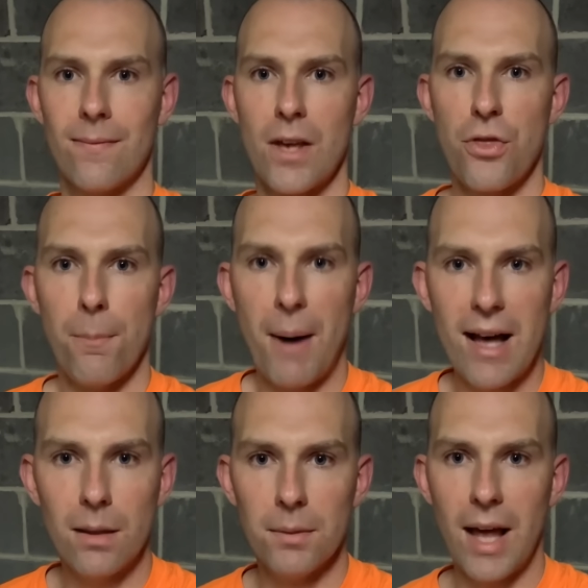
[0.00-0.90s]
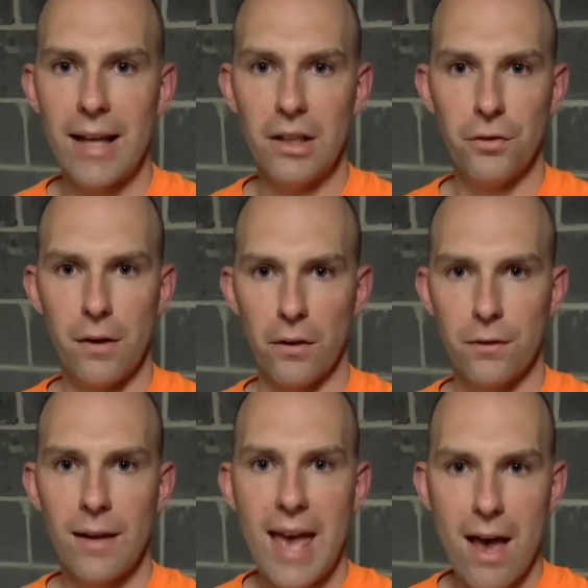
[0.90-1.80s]
The bottom line is
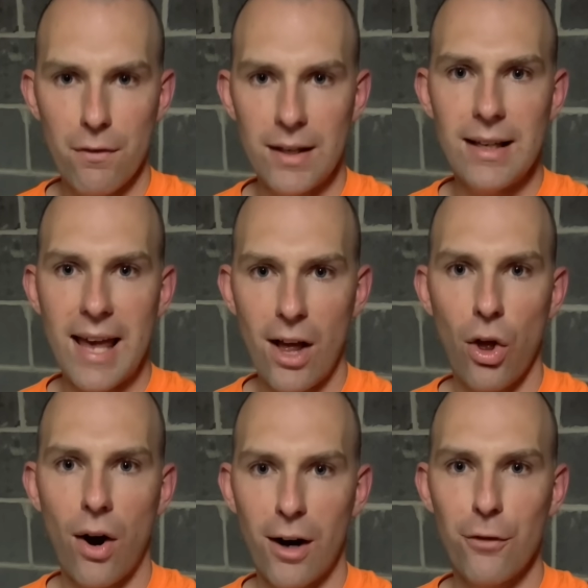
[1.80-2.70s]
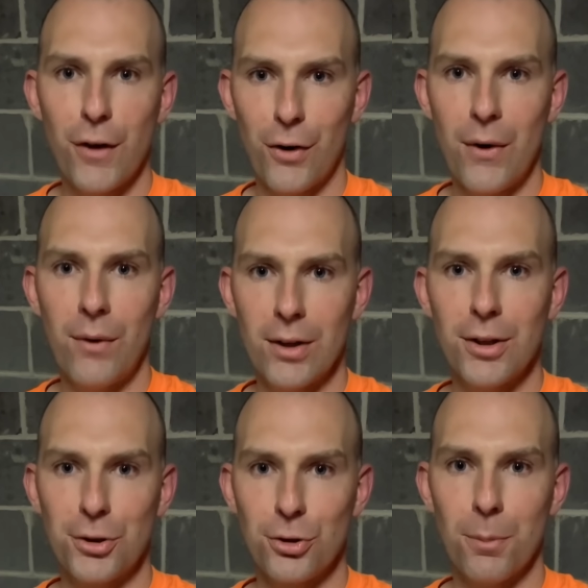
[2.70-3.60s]
this. Heaven and hell are very real,
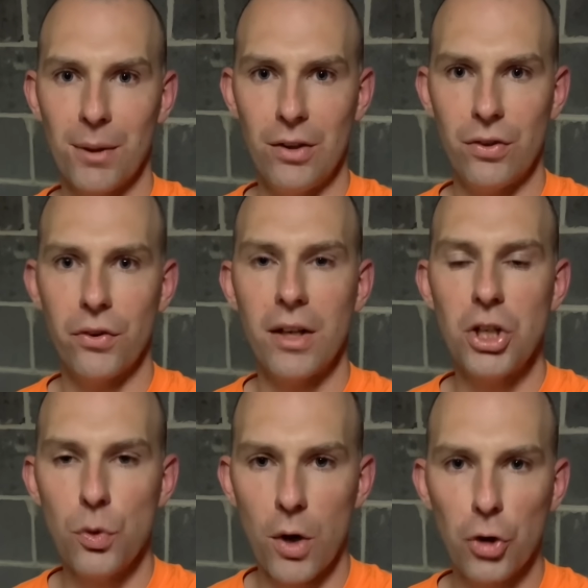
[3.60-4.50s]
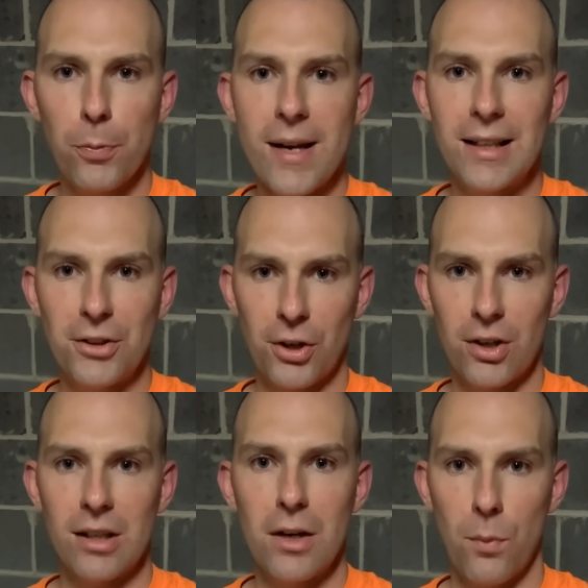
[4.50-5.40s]
literal places, and you will spend an
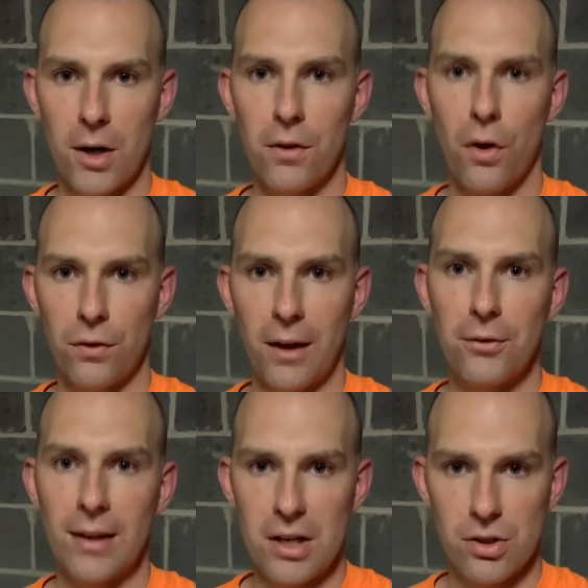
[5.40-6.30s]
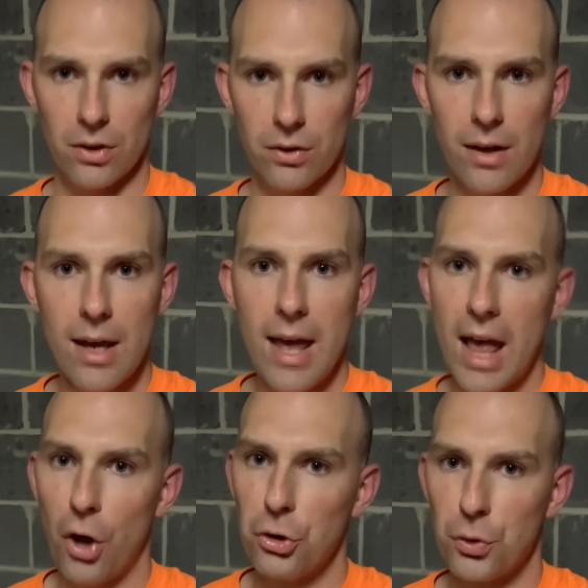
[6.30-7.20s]
eternity in one of those destinations.
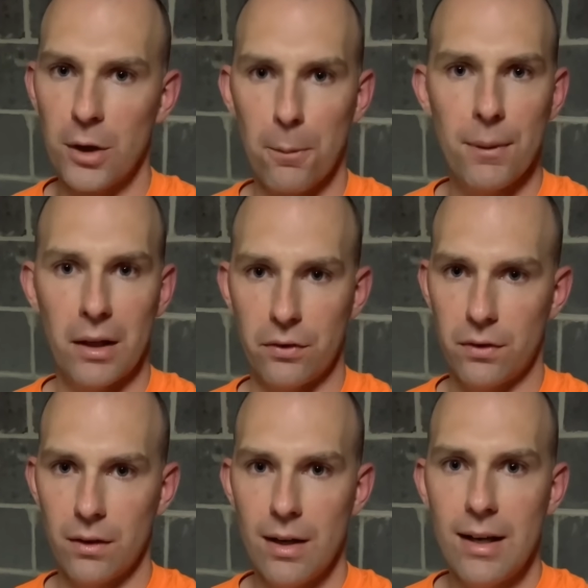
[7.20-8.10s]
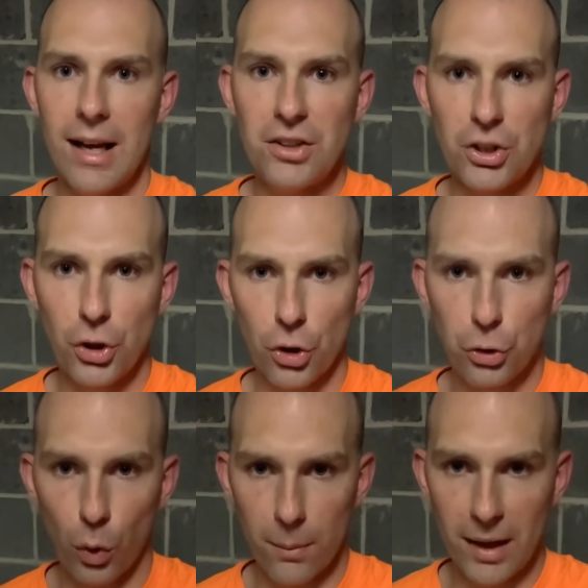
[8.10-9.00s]
Hell's a real place. It's eternal
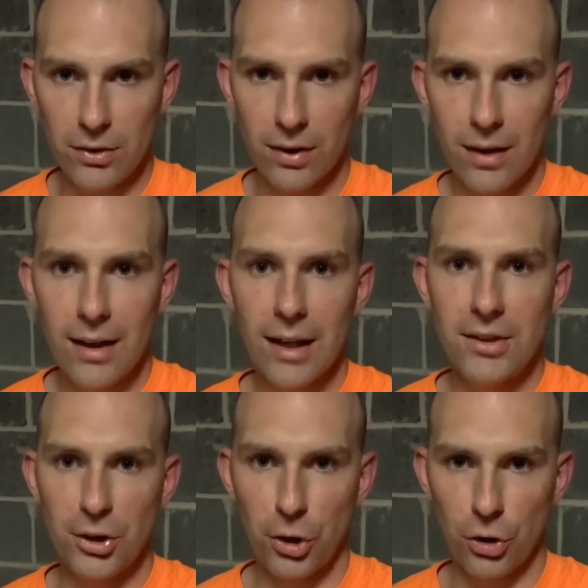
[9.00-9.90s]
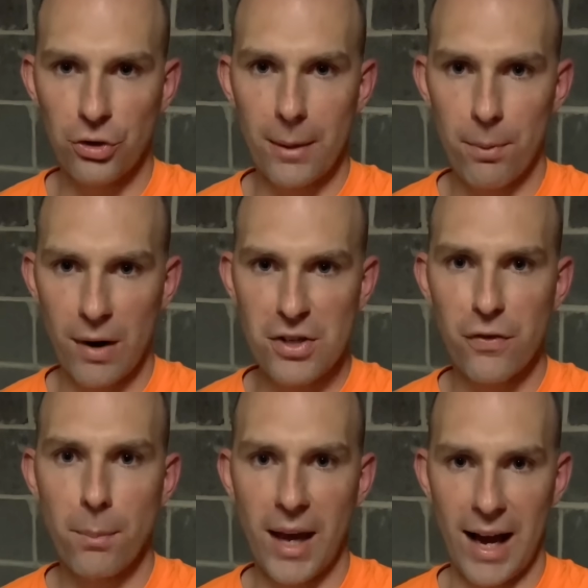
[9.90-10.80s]
torment. It's eternal separation
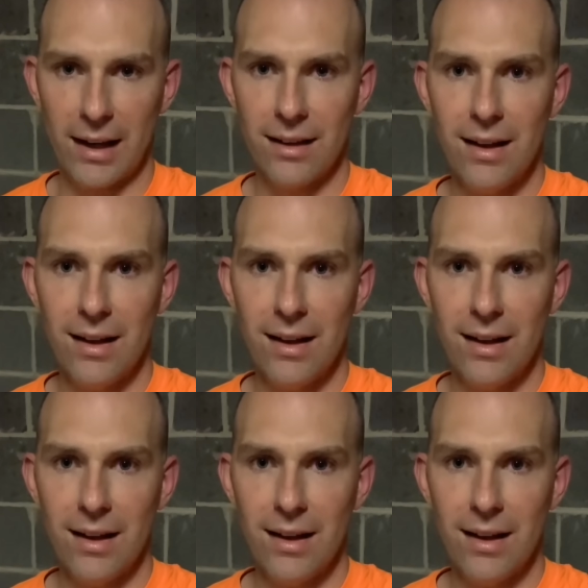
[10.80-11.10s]
from God.